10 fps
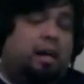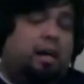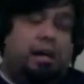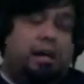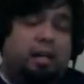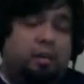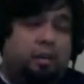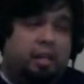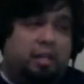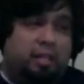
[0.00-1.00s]
agree that
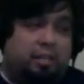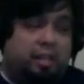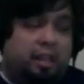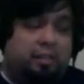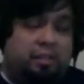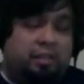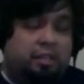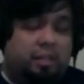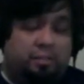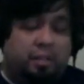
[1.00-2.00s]
there's obviously something
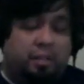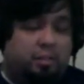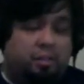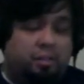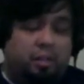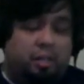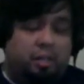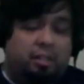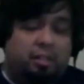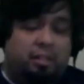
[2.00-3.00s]
going on, and it's
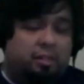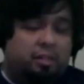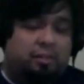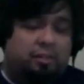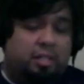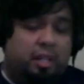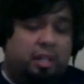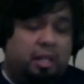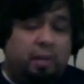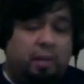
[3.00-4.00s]
something fishy, and in my
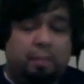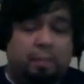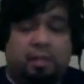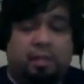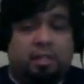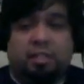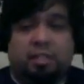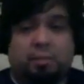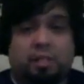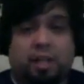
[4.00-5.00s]
opinion, it's something
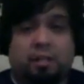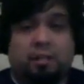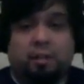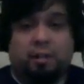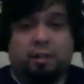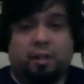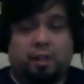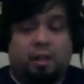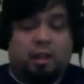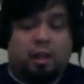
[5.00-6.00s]
not good.
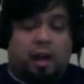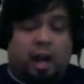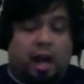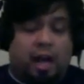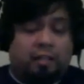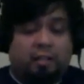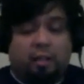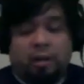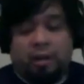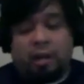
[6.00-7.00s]
I saw
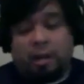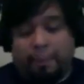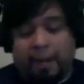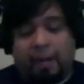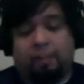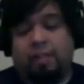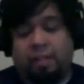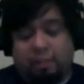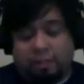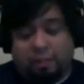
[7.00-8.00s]
a parallel
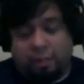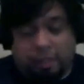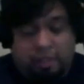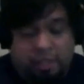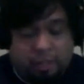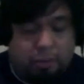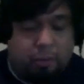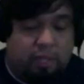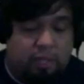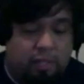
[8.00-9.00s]
going on here
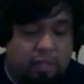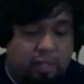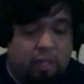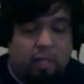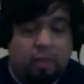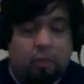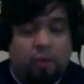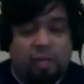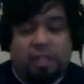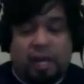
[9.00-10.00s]
between the way
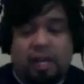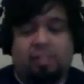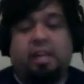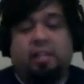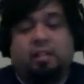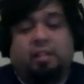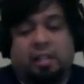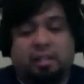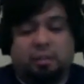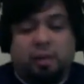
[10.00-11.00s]
Nas handled it and
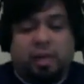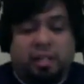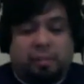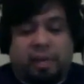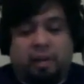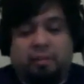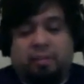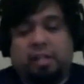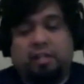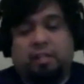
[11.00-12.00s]
the way his parents
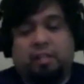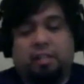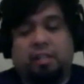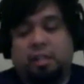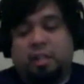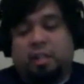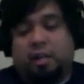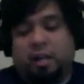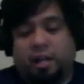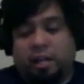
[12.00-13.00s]

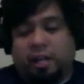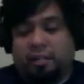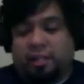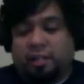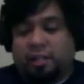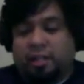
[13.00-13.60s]
handling things.